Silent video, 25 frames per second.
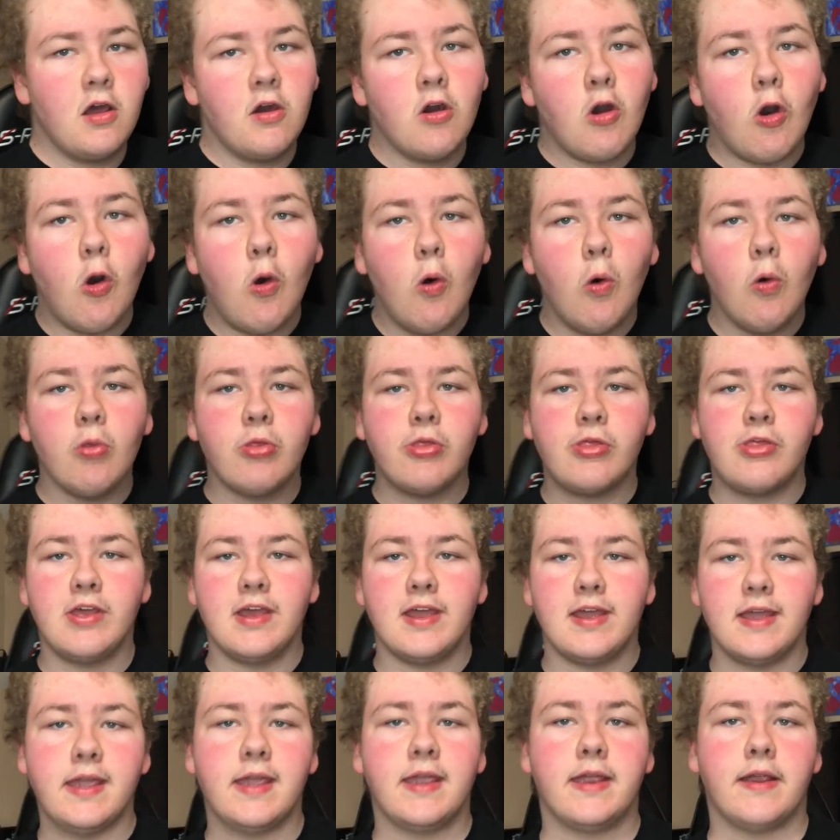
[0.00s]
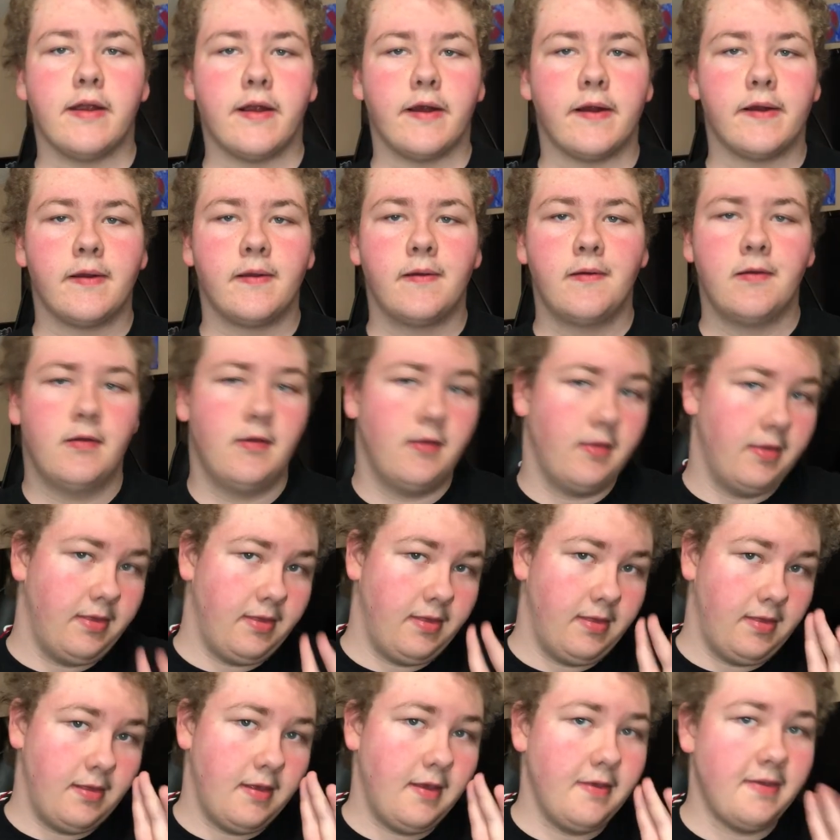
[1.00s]
Whole thing here
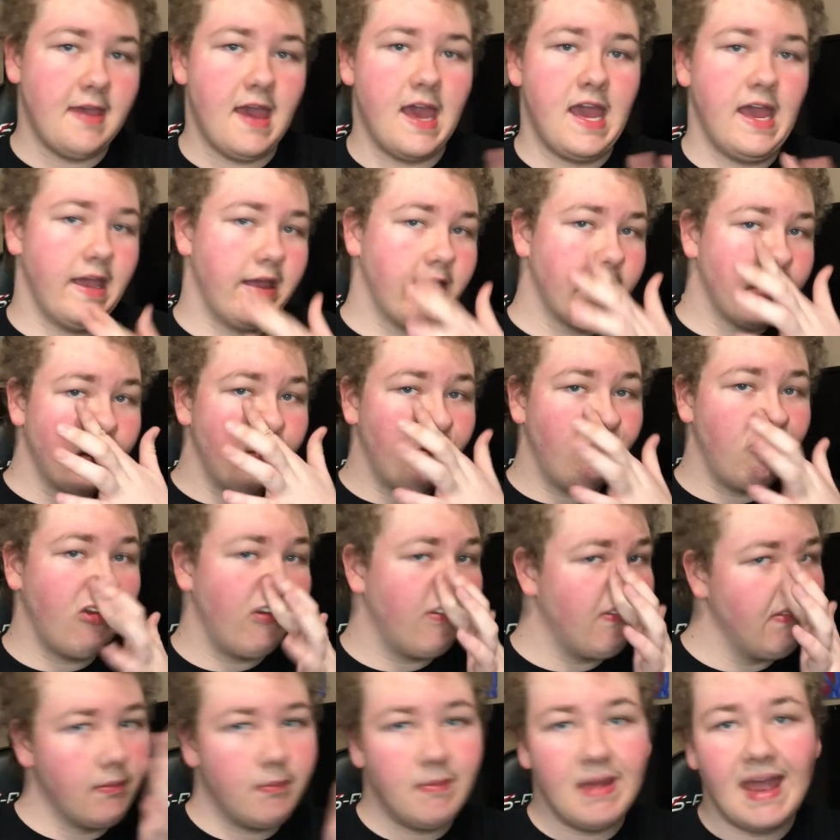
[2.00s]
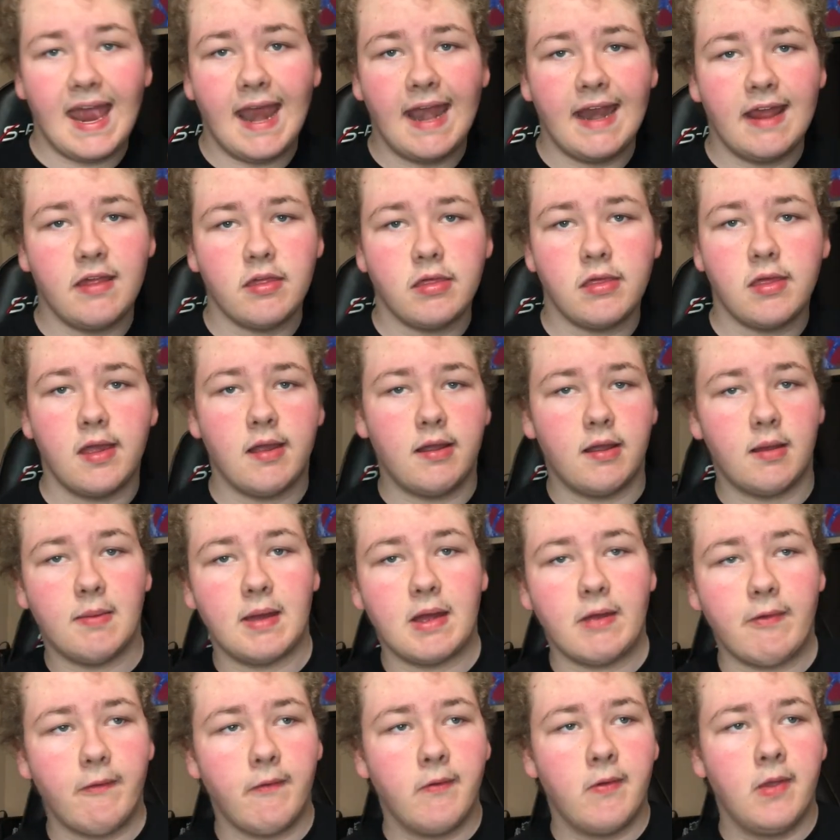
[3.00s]
to take, just from anything
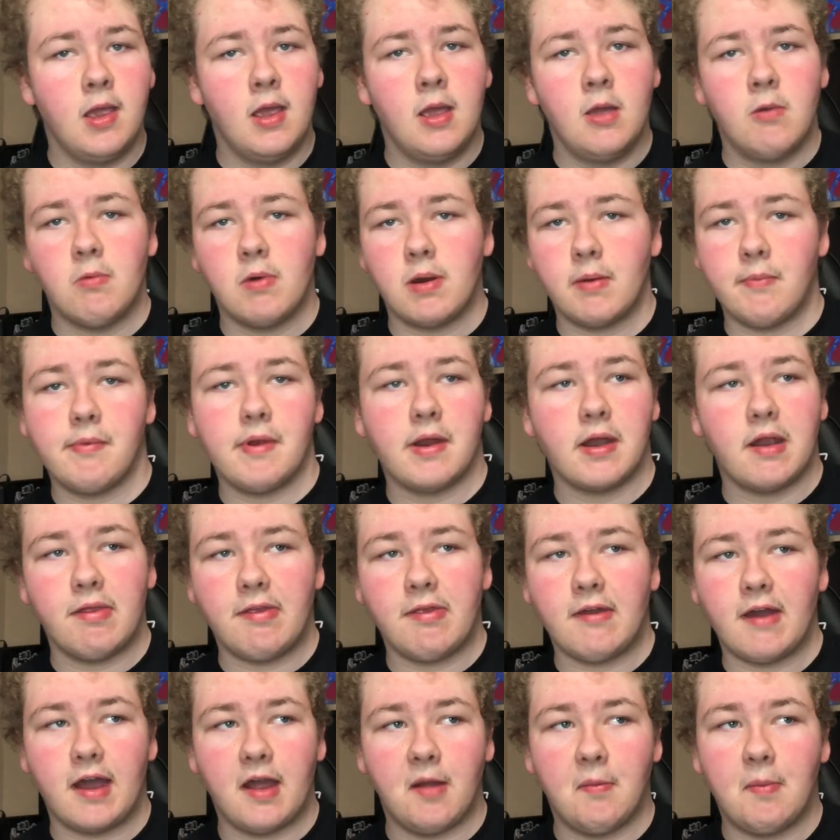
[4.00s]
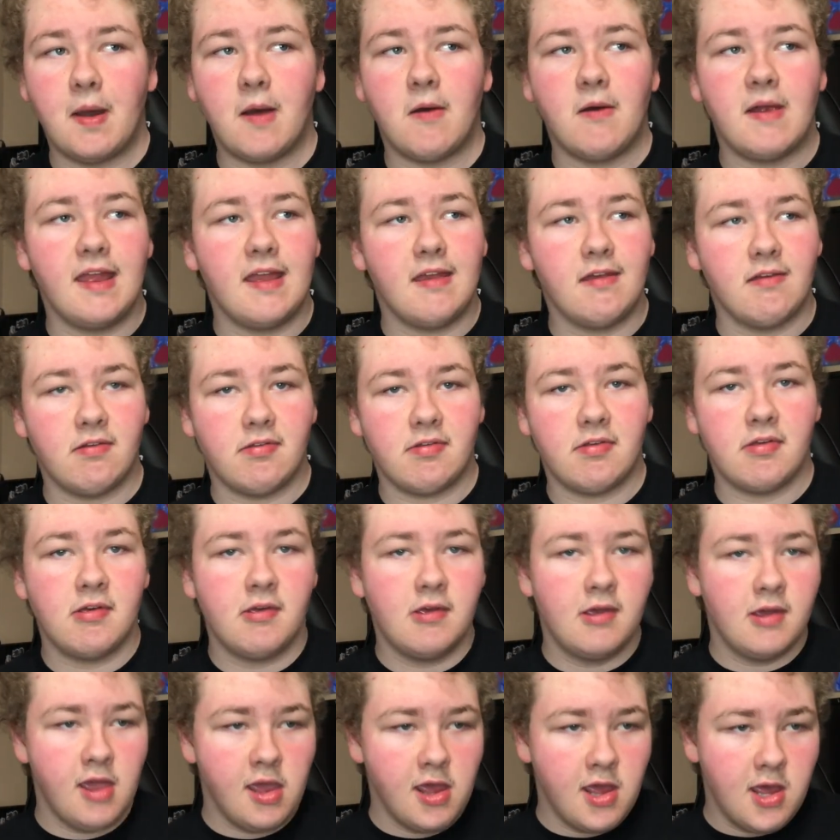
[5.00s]
about what I'm gonna talk about, is
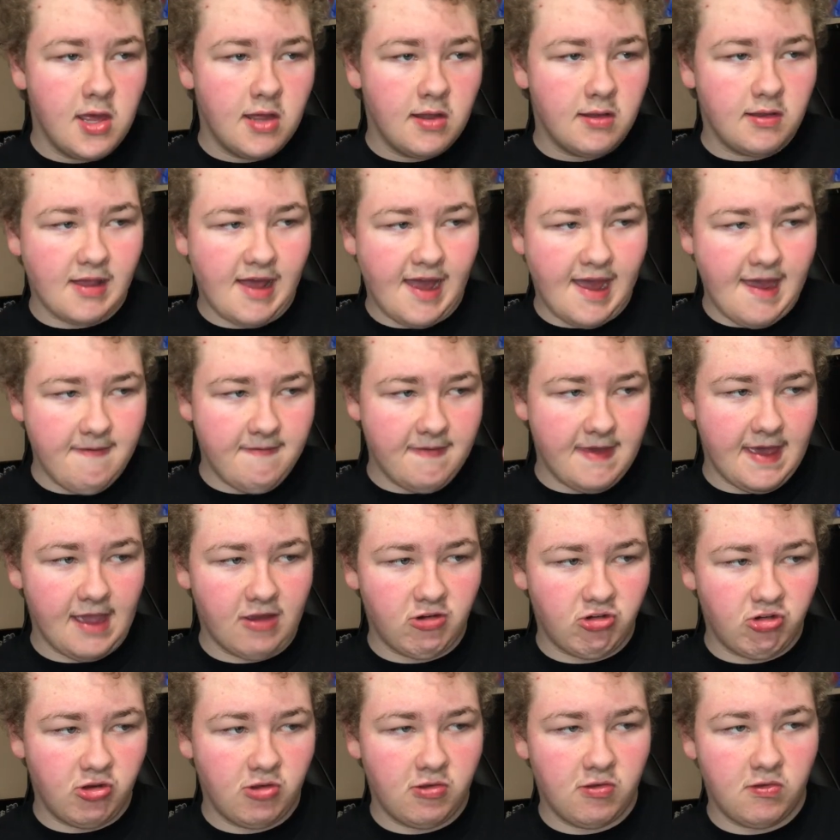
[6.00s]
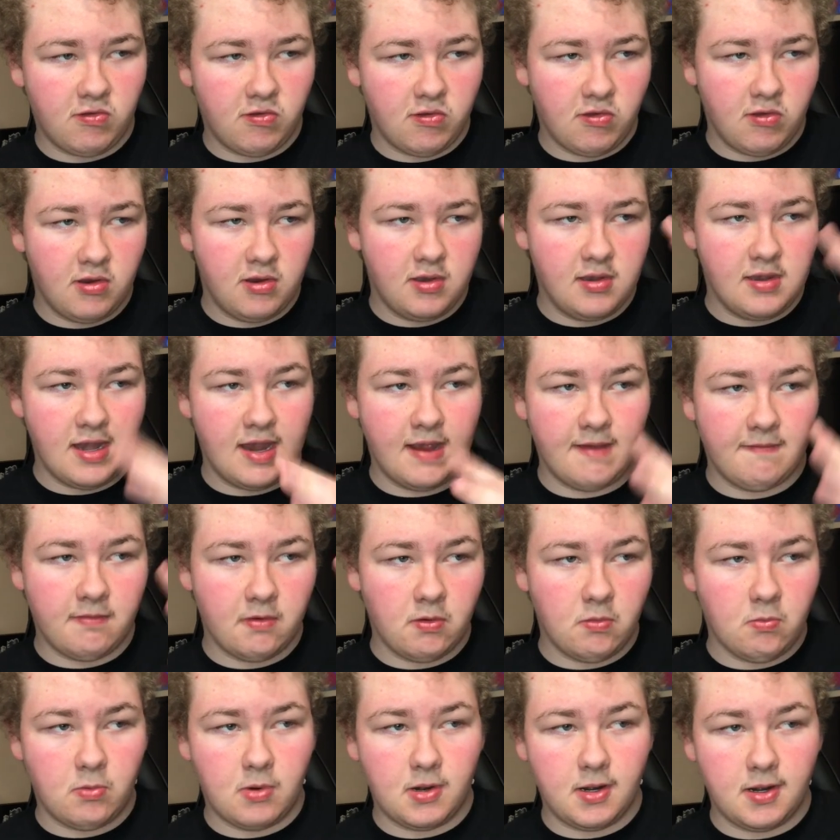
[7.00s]
live actions never
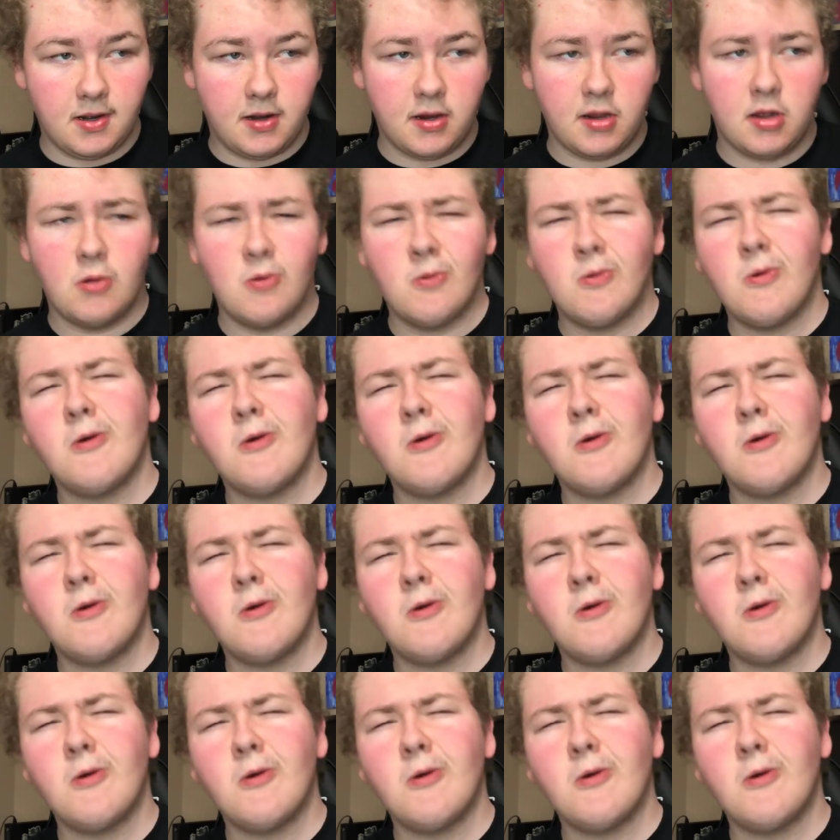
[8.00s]
work.